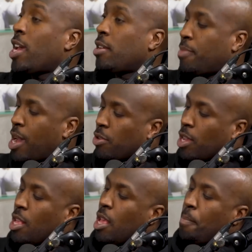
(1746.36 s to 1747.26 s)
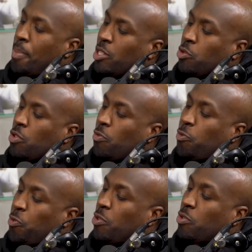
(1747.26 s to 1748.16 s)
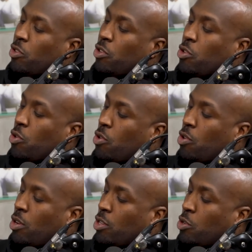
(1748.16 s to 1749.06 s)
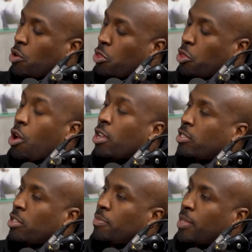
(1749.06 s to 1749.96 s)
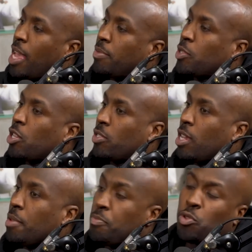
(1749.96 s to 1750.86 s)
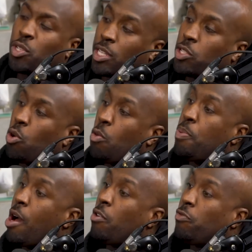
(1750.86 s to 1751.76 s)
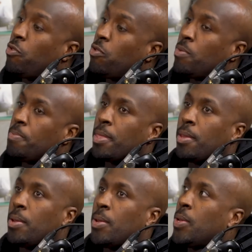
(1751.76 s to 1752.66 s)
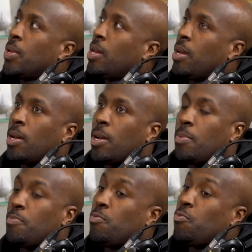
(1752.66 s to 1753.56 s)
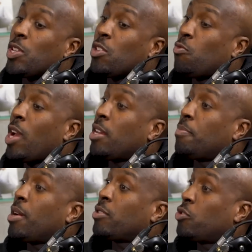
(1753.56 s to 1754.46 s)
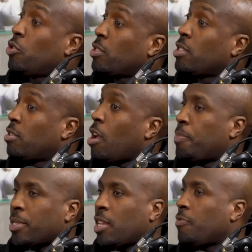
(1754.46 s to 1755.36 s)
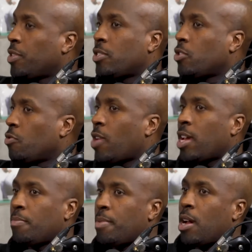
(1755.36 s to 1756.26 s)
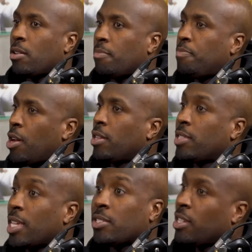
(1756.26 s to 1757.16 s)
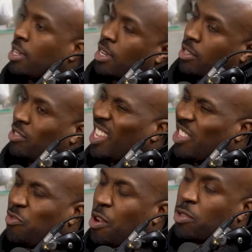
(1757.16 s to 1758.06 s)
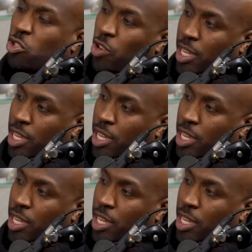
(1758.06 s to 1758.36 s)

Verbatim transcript: to write about, but do you filter your your thoughts sometimes? Because music is so powerful. Uh, when you write about certain topics, say for instance, you write about politics that's very